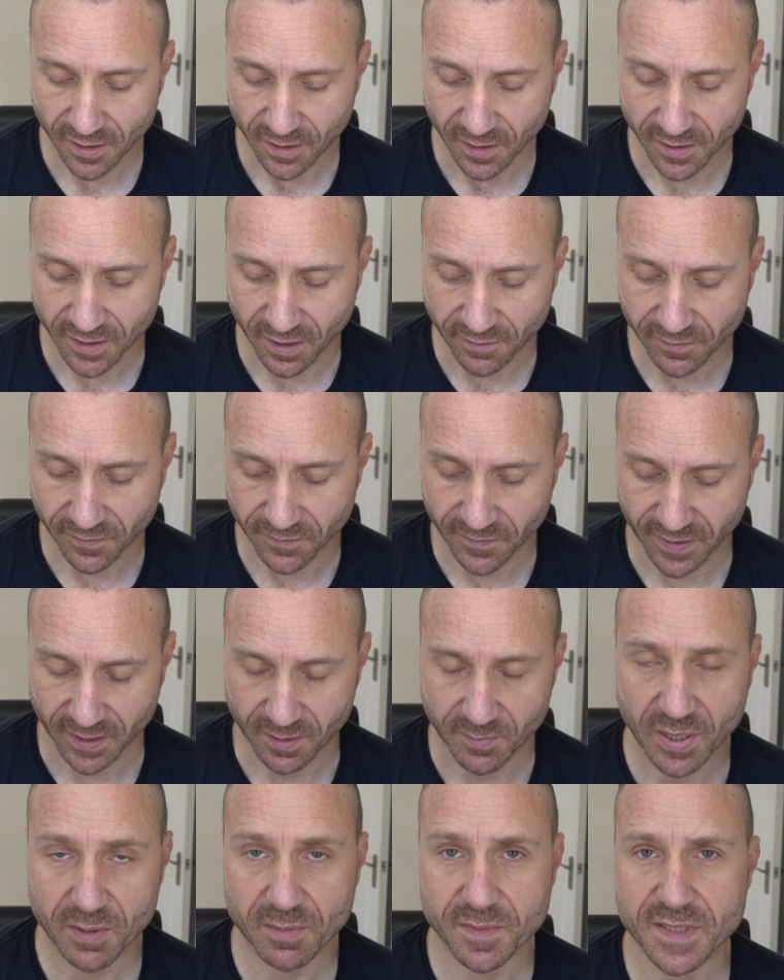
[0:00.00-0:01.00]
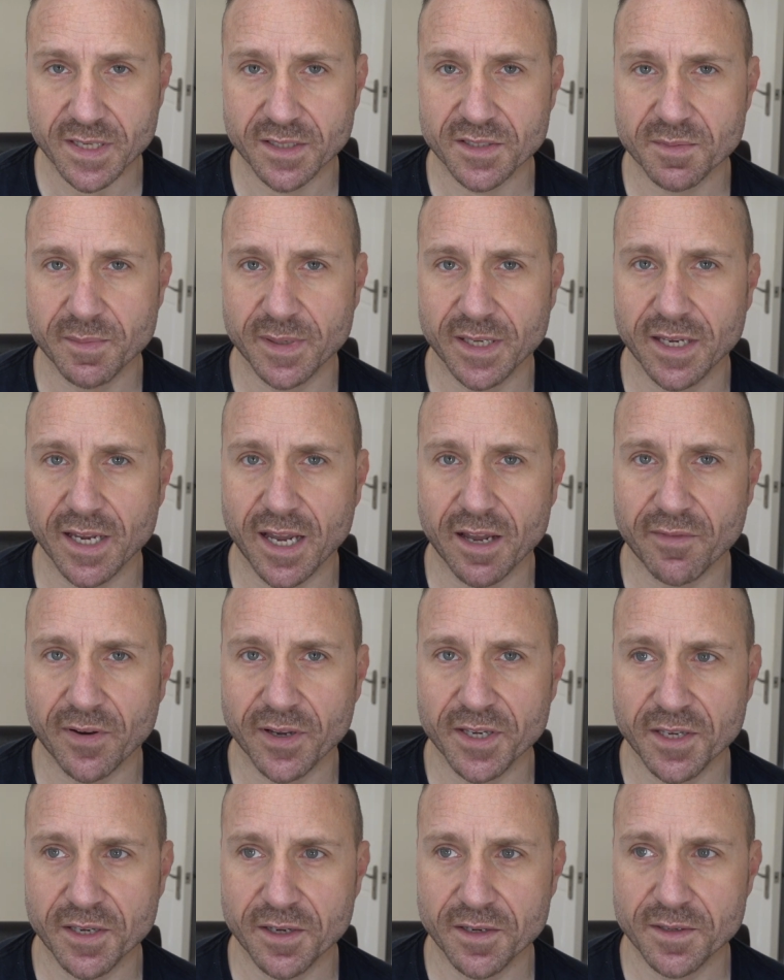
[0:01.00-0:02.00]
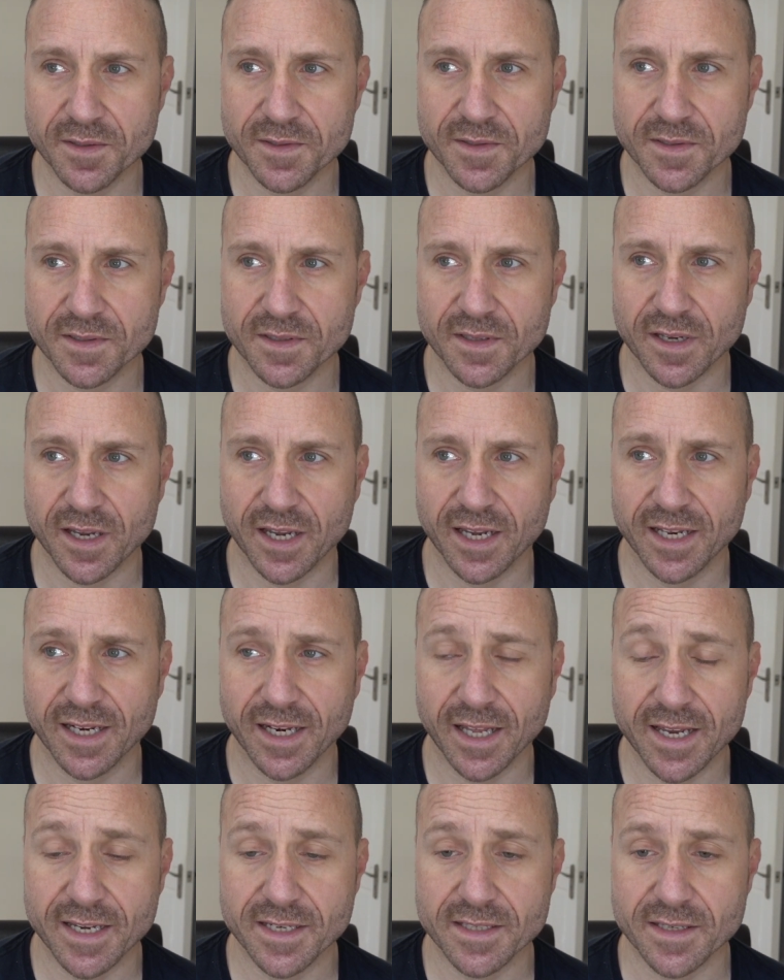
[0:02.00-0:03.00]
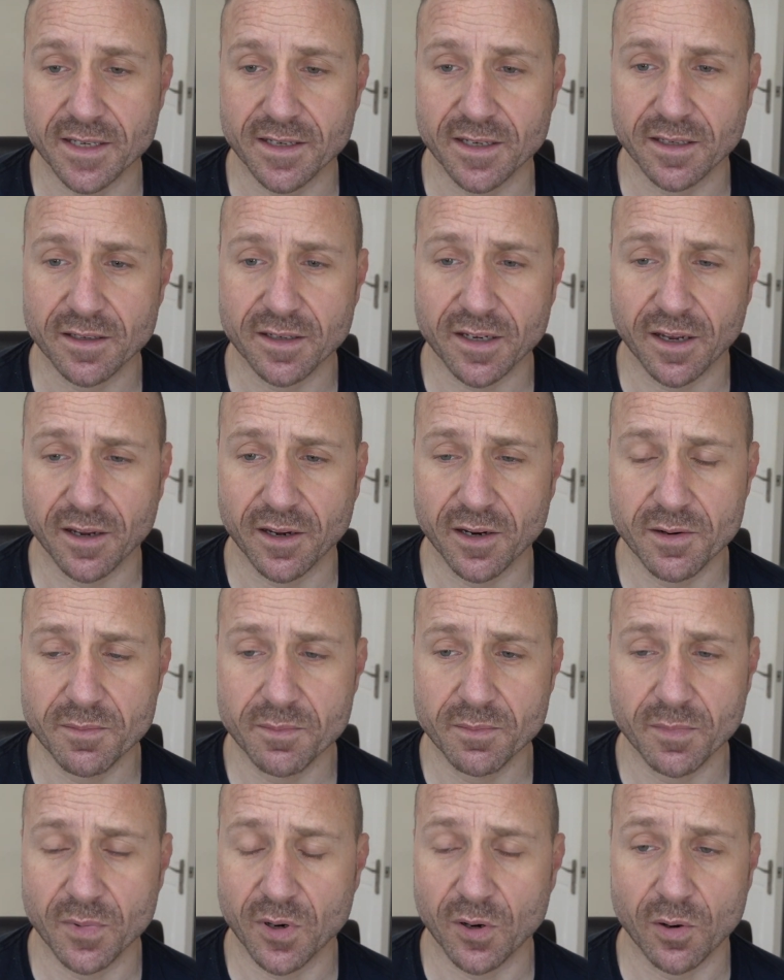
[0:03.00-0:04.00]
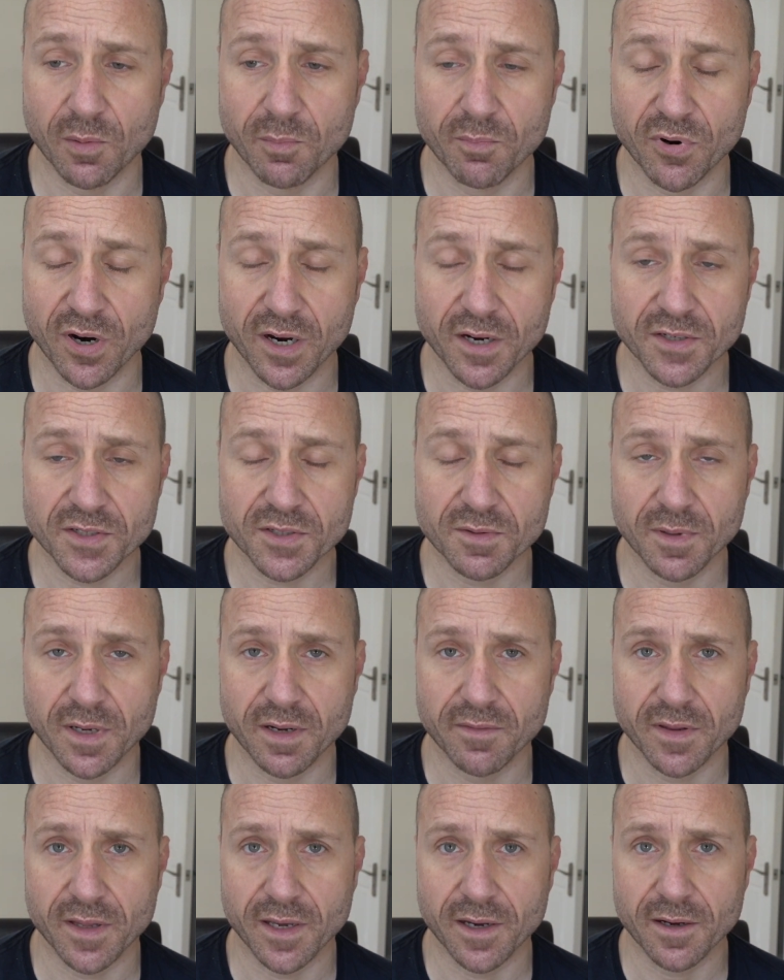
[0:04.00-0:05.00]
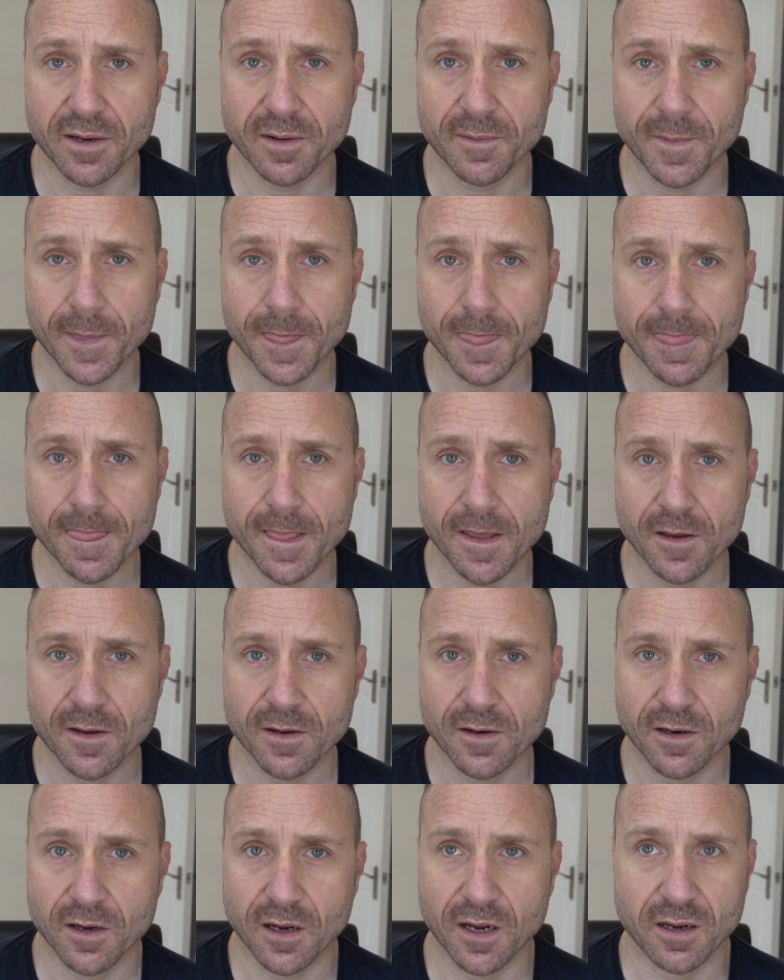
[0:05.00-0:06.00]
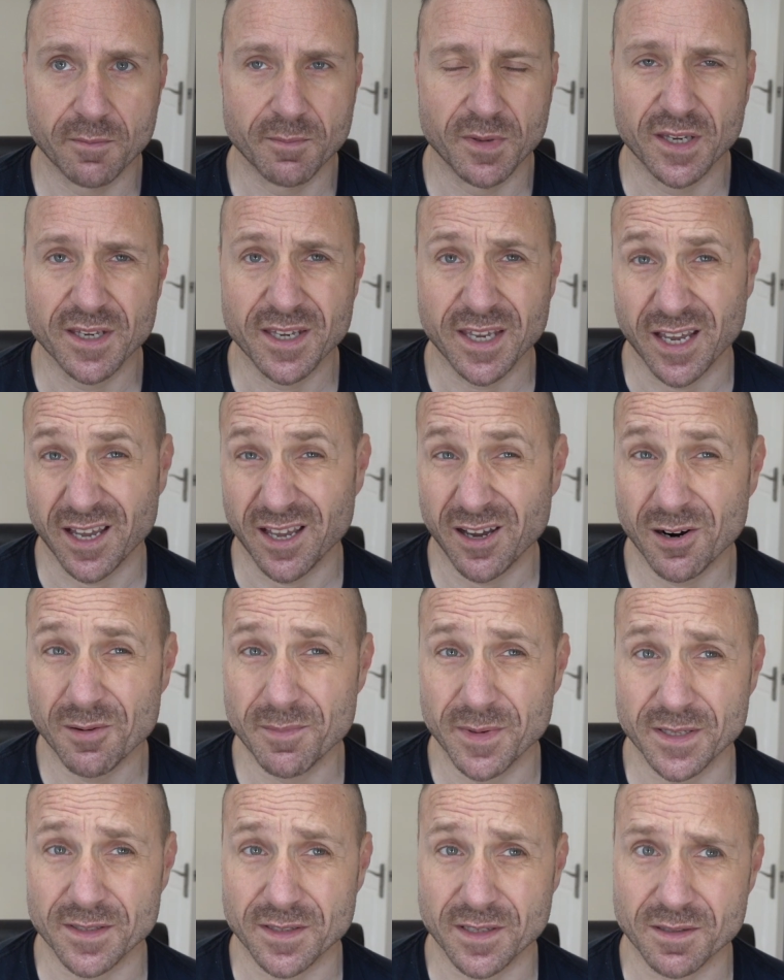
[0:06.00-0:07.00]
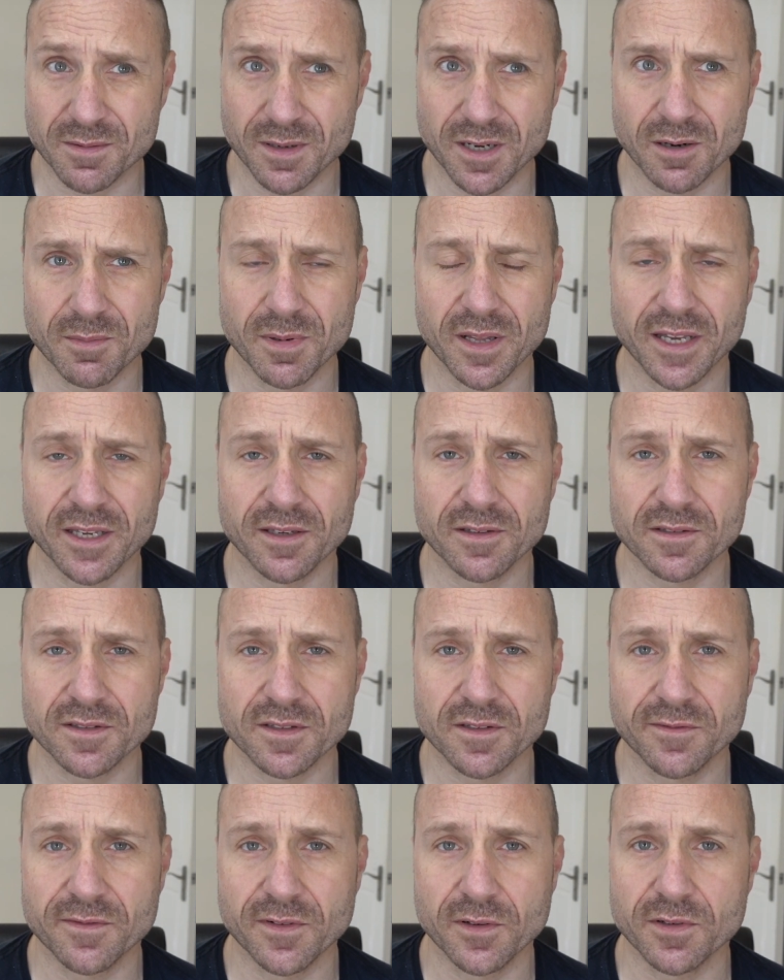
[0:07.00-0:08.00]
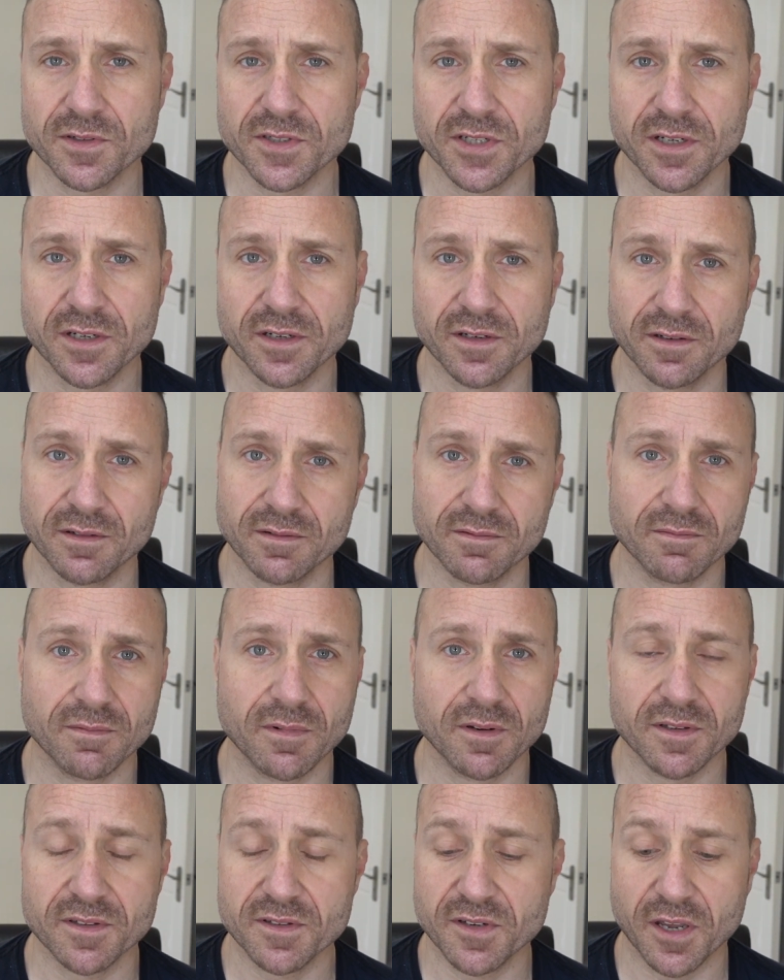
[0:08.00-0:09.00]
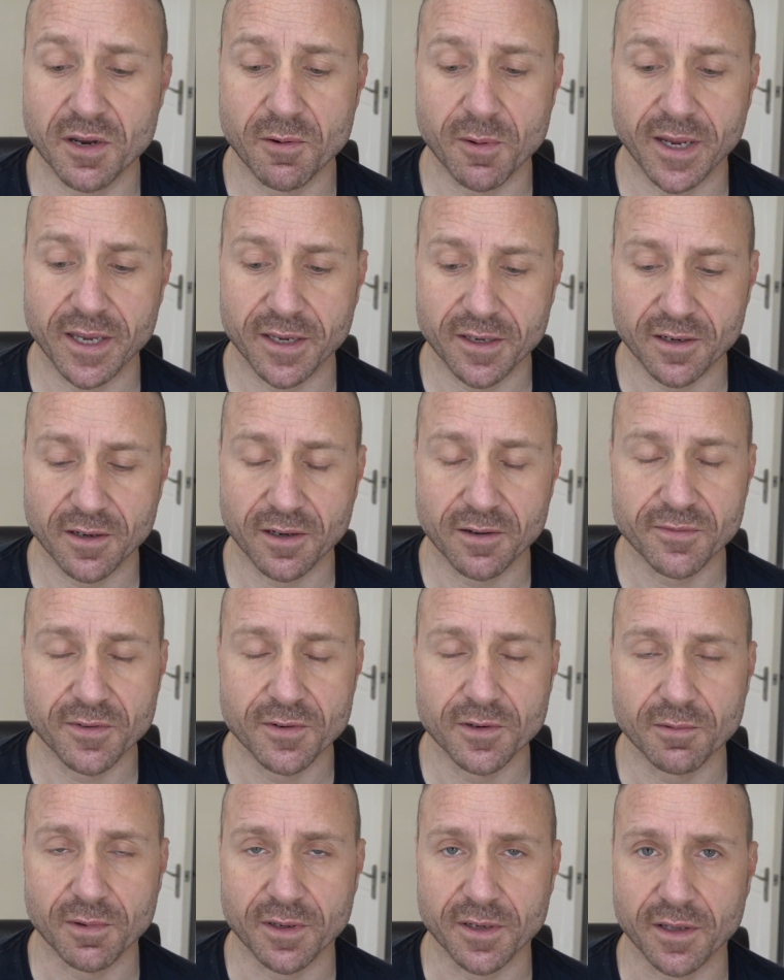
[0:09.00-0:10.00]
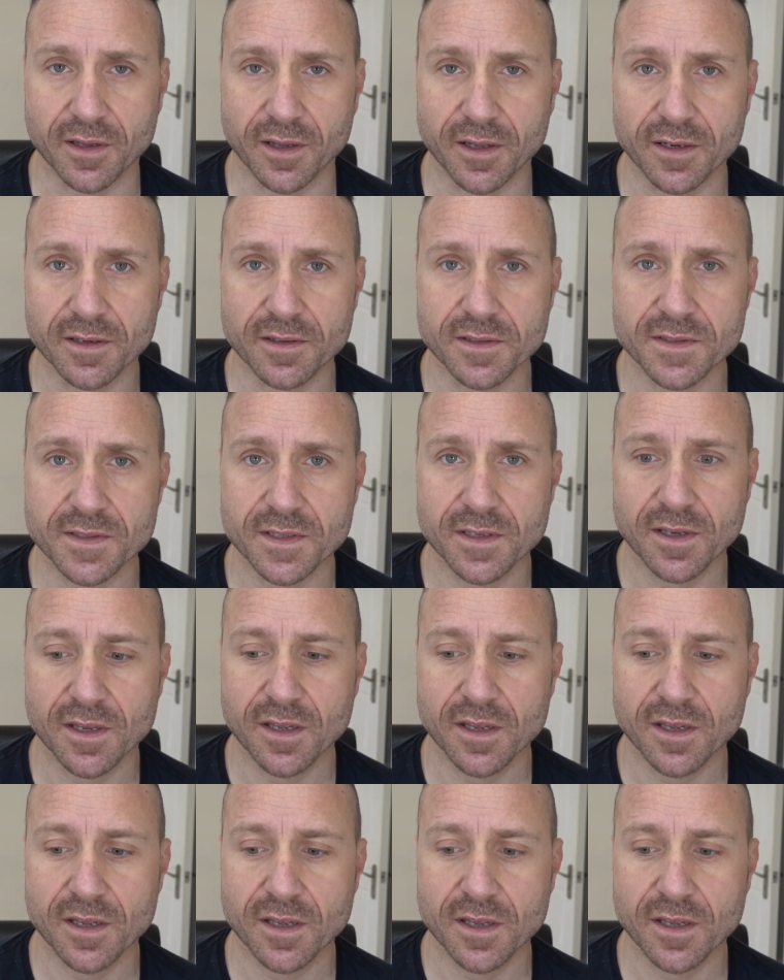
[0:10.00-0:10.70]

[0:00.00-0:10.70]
Another thing, people said to me, have I used a laser comb or brush, whatever they are? You can get helmets as well, but they cost a fortune. no way could I afford one of those.